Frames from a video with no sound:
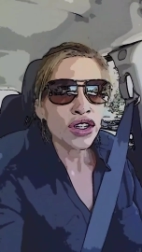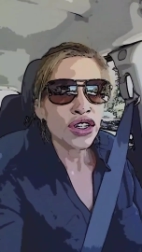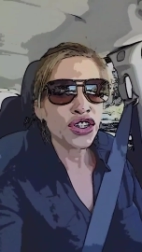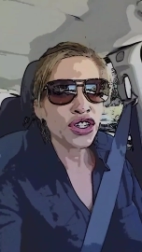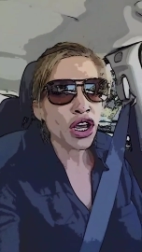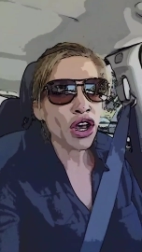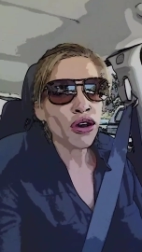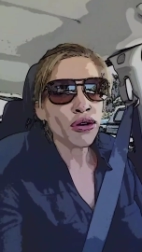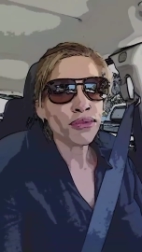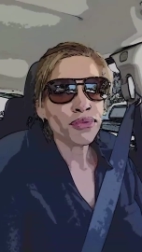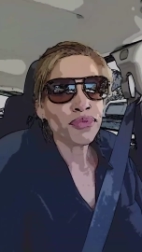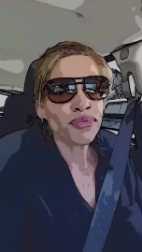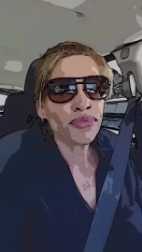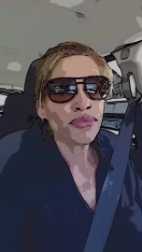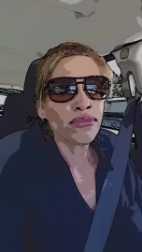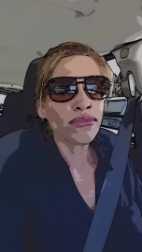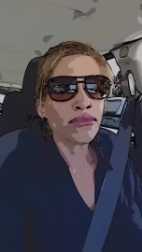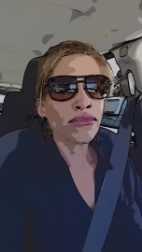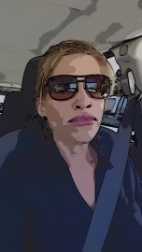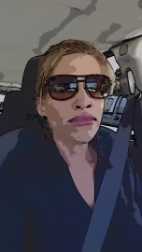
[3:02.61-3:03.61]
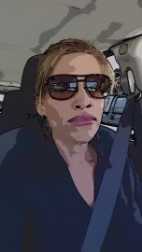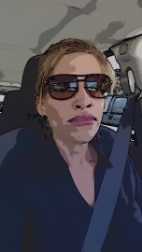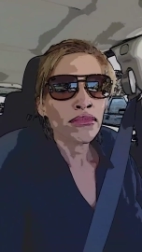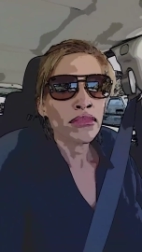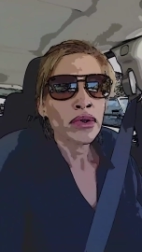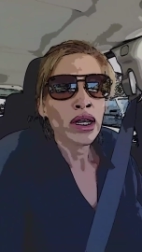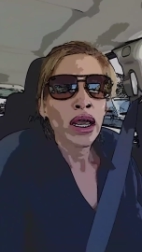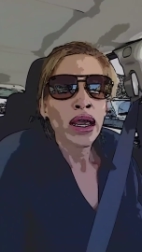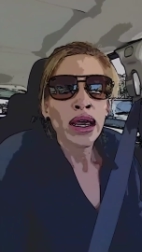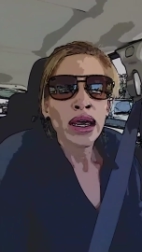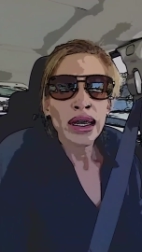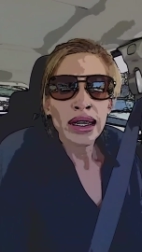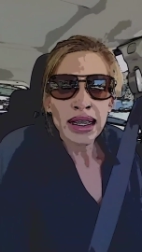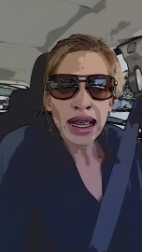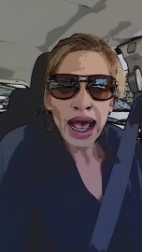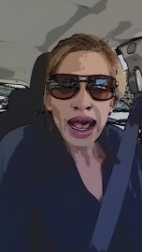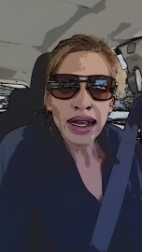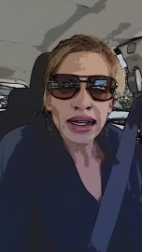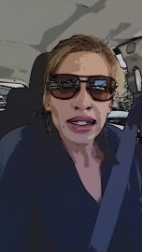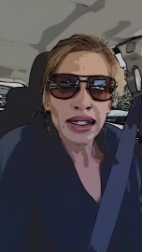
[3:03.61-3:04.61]
So,
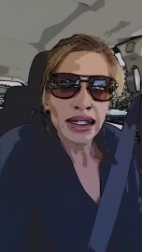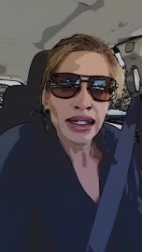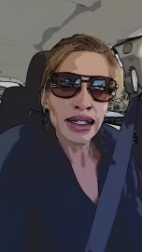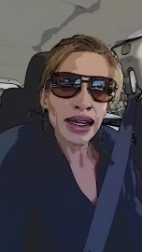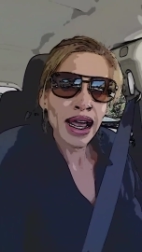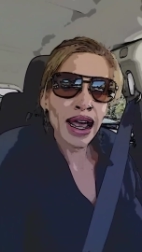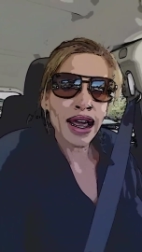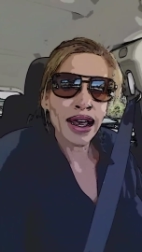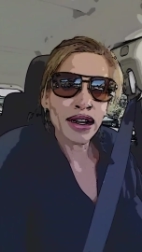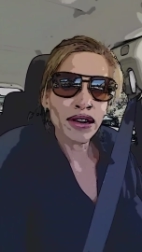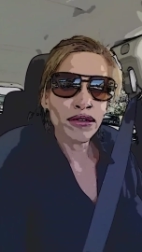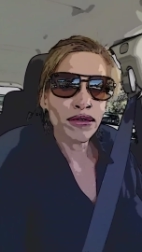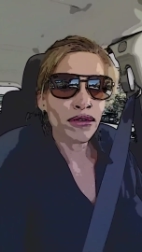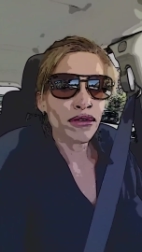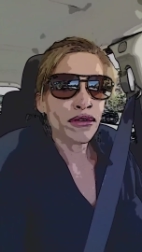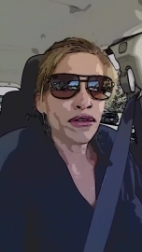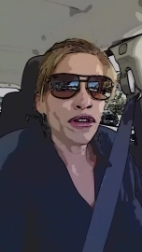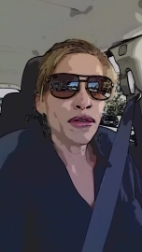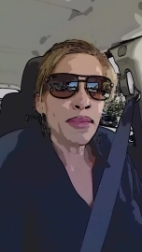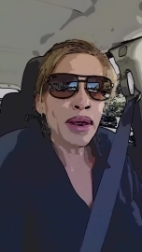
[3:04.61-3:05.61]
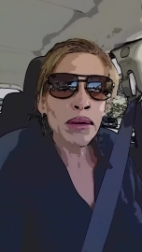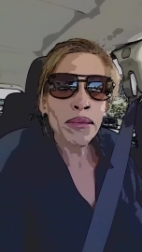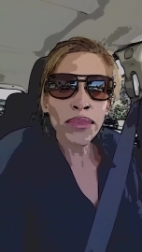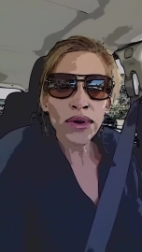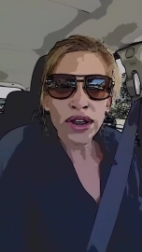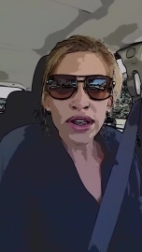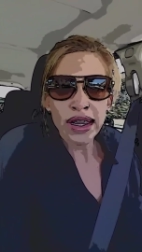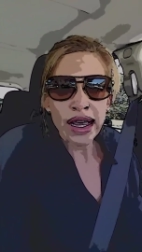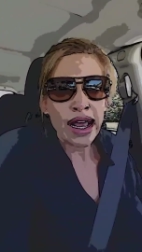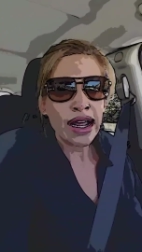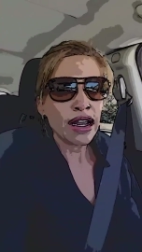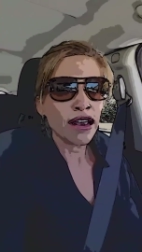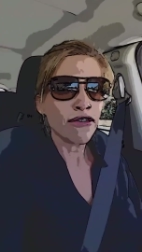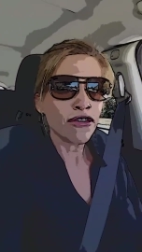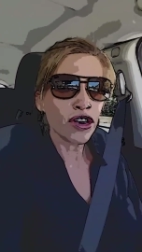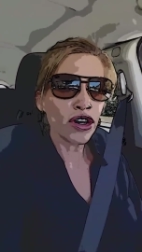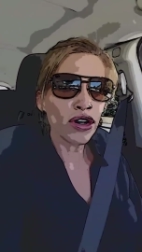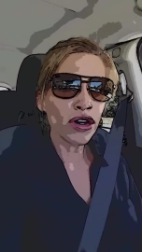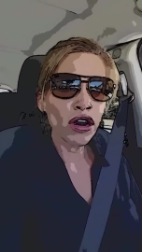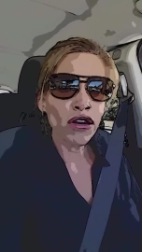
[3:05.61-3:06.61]
that said, remember that
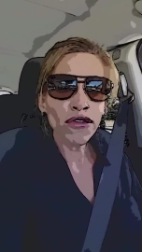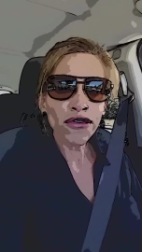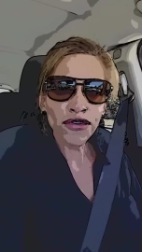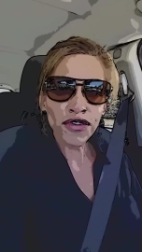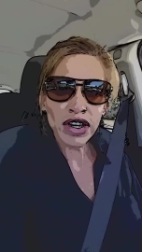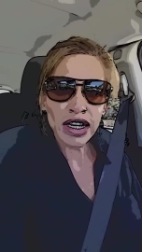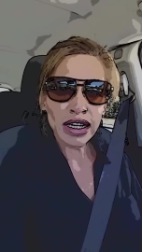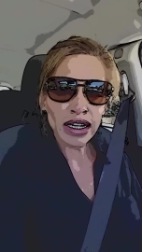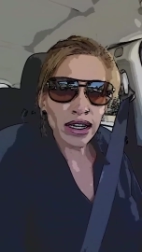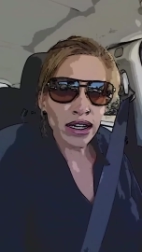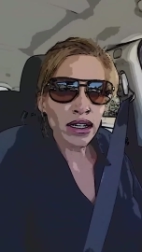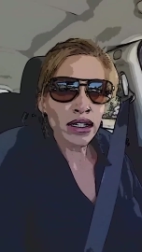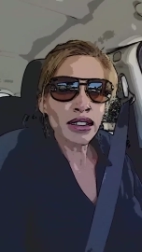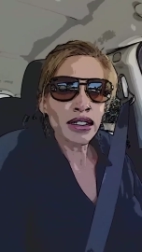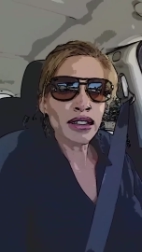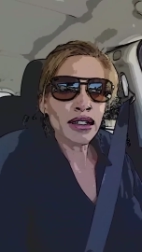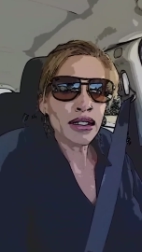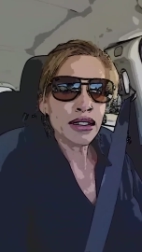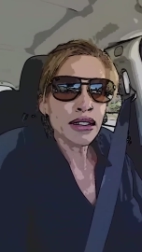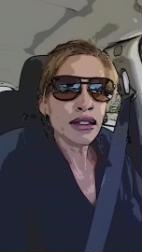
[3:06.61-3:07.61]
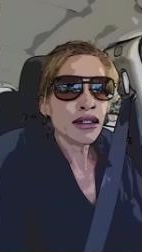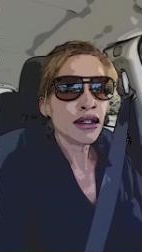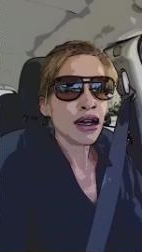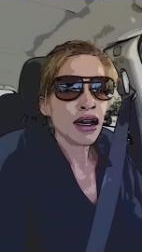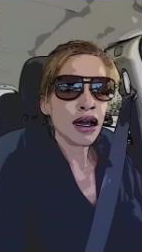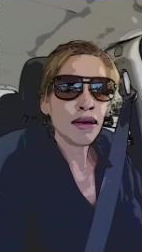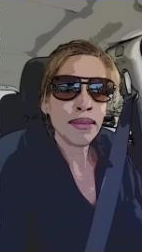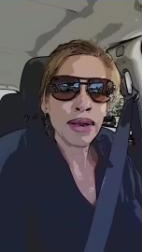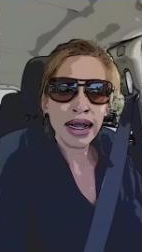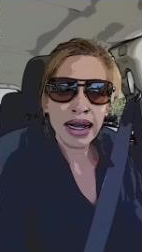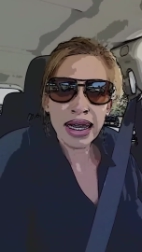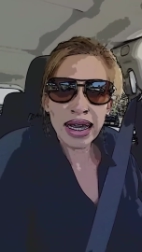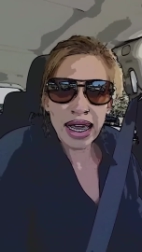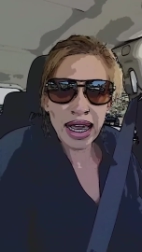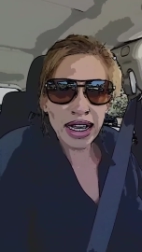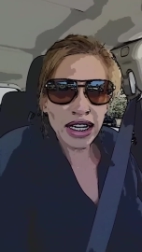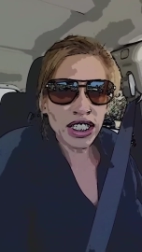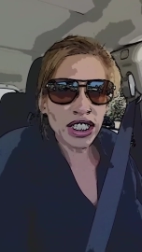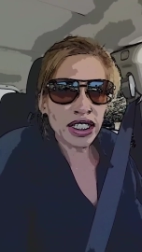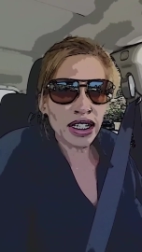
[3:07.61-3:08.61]
if you don't feel a
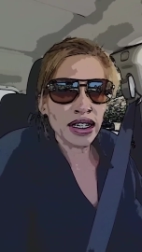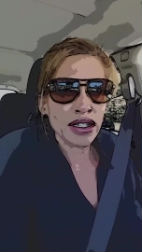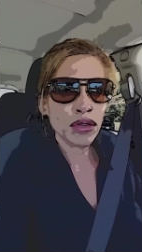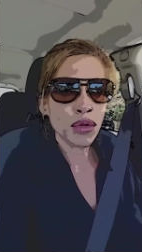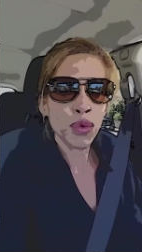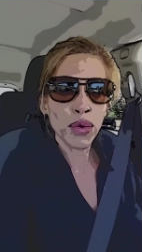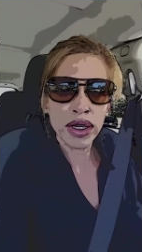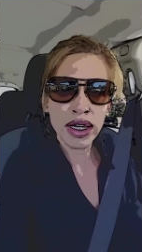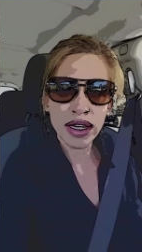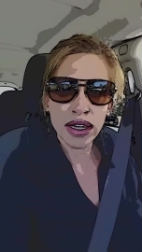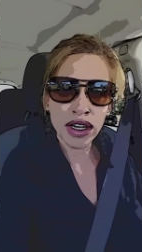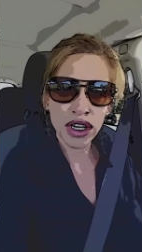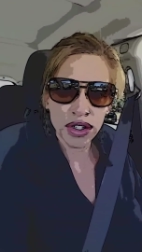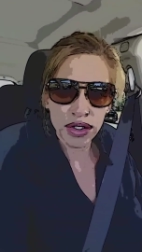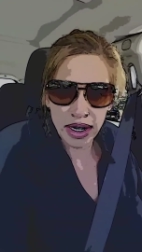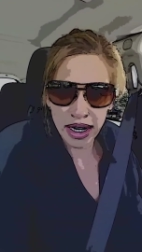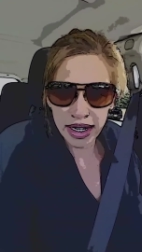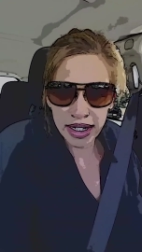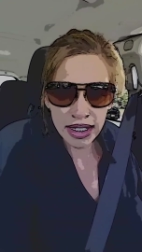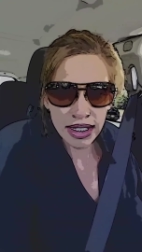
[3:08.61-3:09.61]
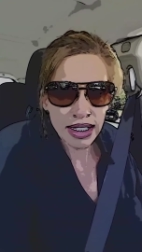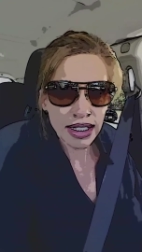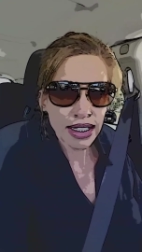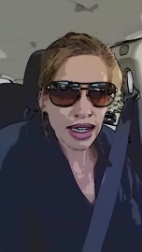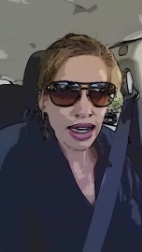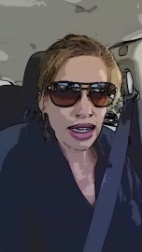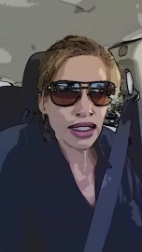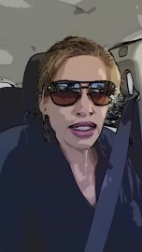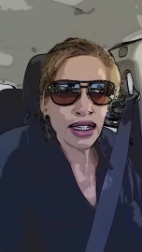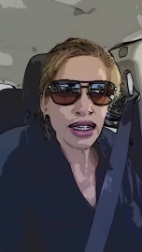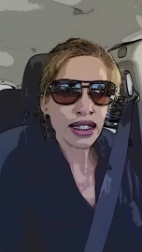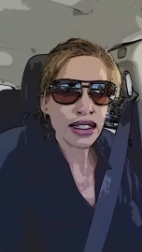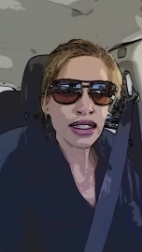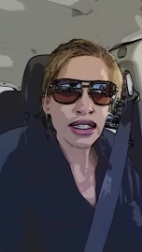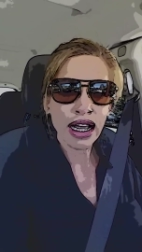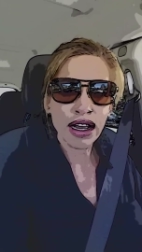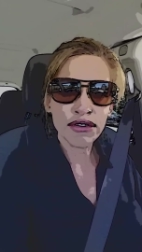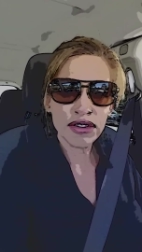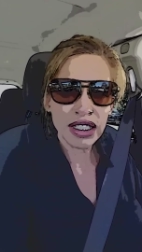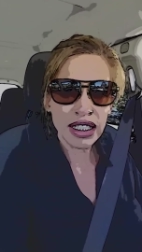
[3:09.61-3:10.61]
medication within the United States that
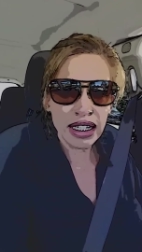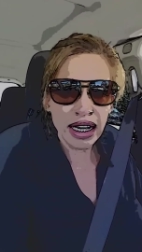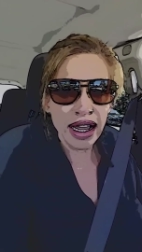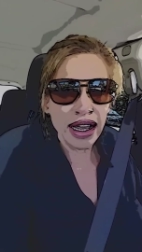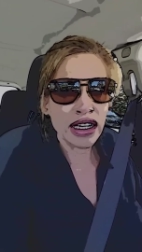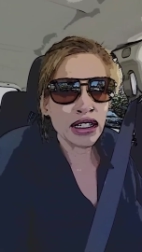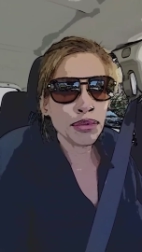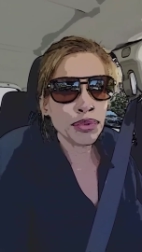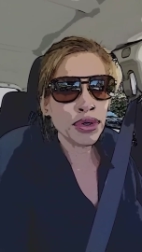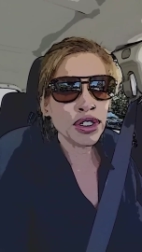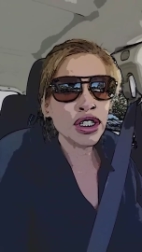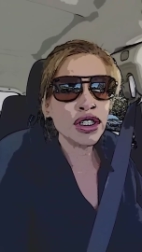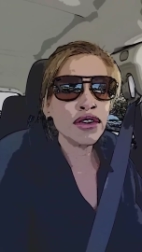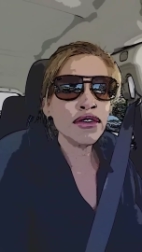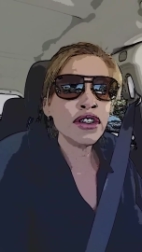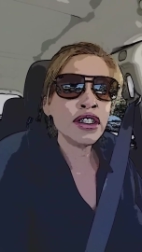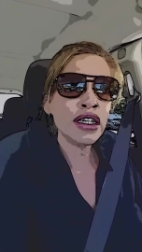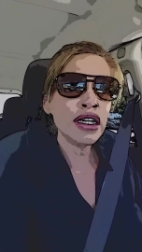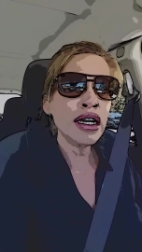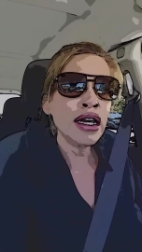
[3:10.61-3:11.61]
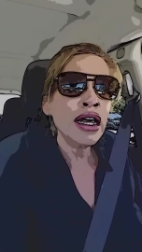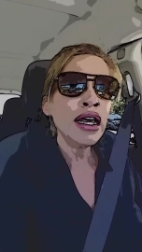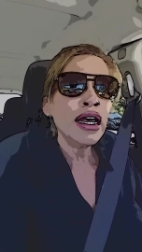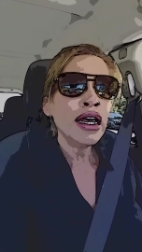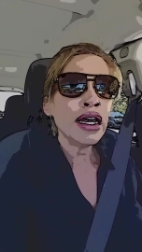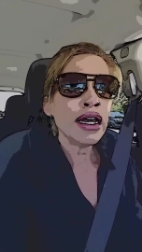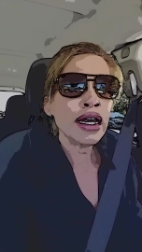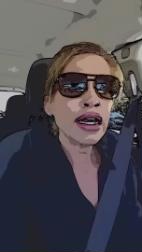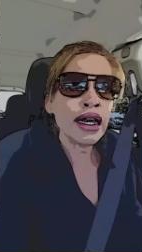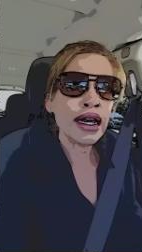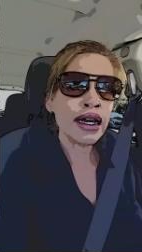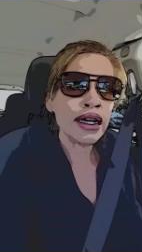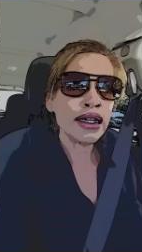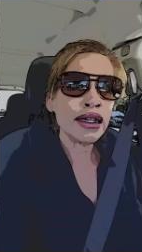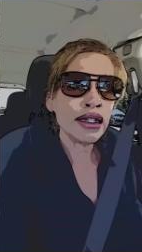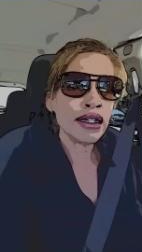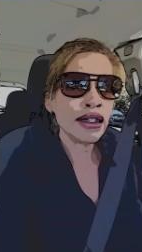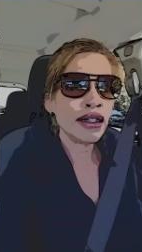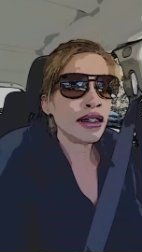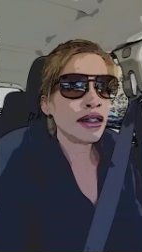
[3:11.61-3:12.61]
is FDA approved
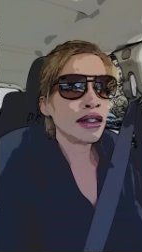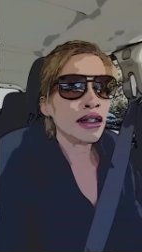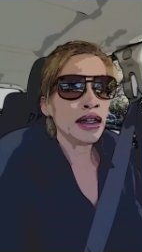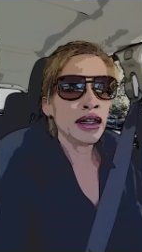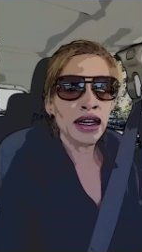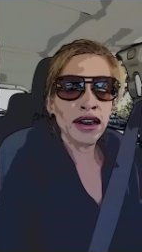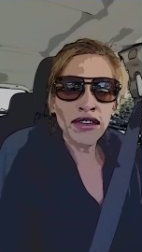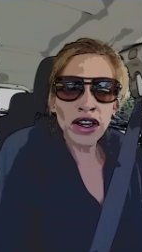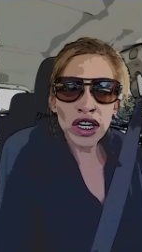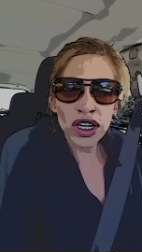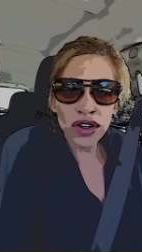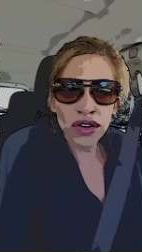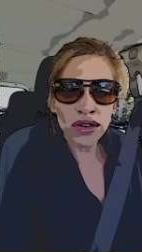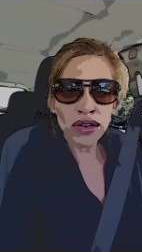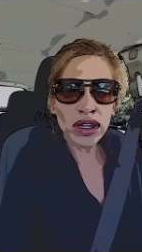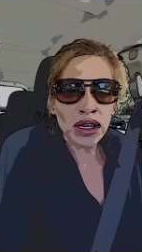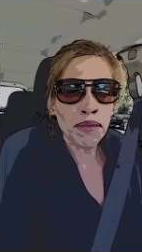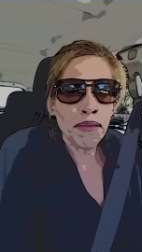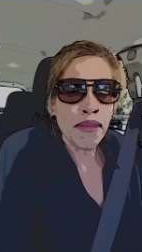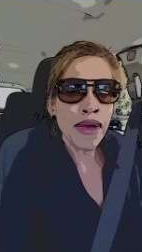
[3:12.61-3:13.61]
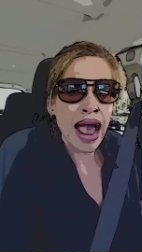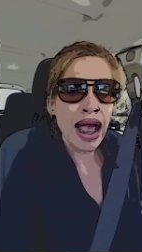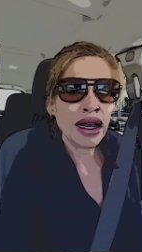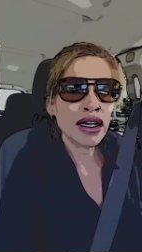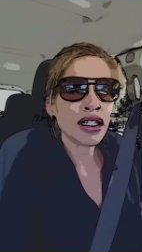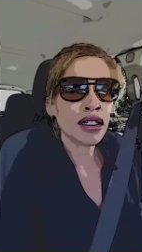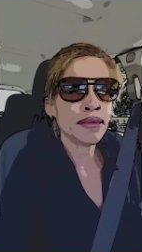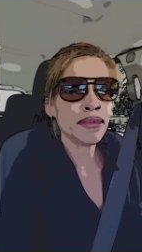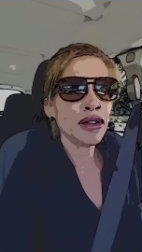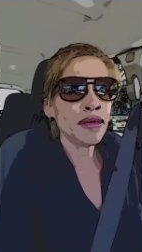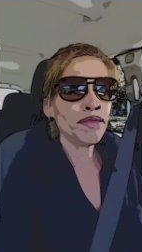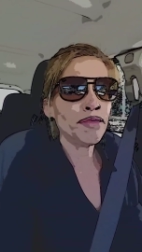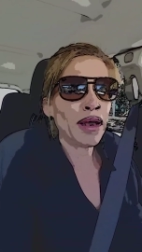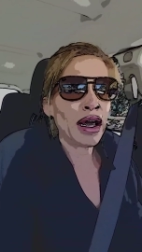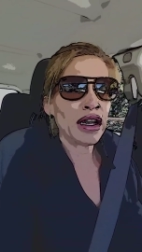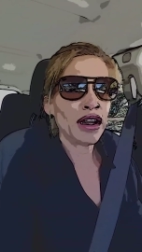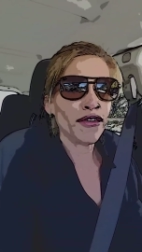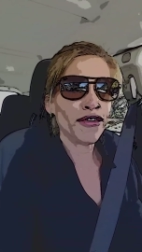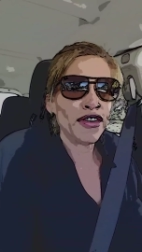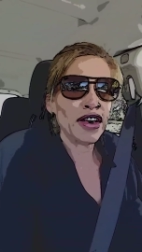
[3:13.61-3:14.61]
is giving you the maximum
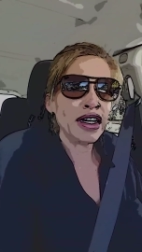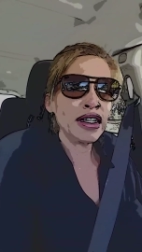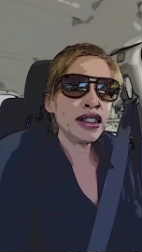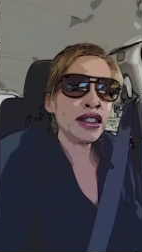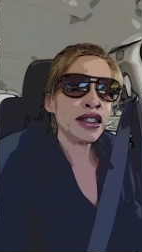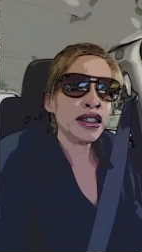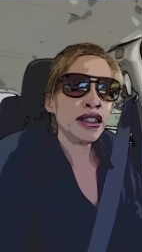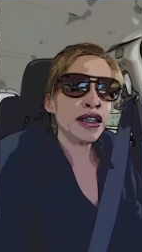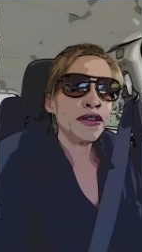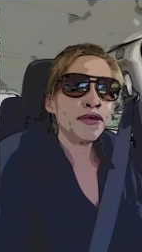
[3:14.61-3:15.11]
benefits